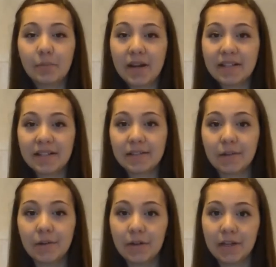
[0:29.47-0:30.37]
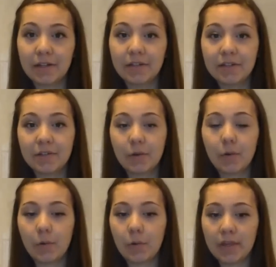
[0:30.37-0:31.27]
presents earlier
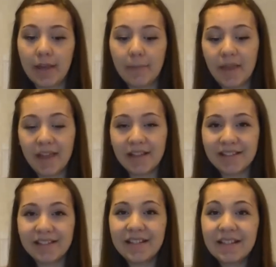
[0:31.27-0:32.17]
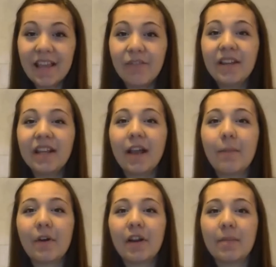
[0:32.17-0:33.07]
so yeah and this evening
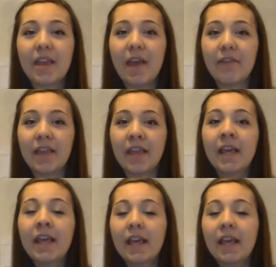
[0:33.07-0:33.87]
I'm gonna be having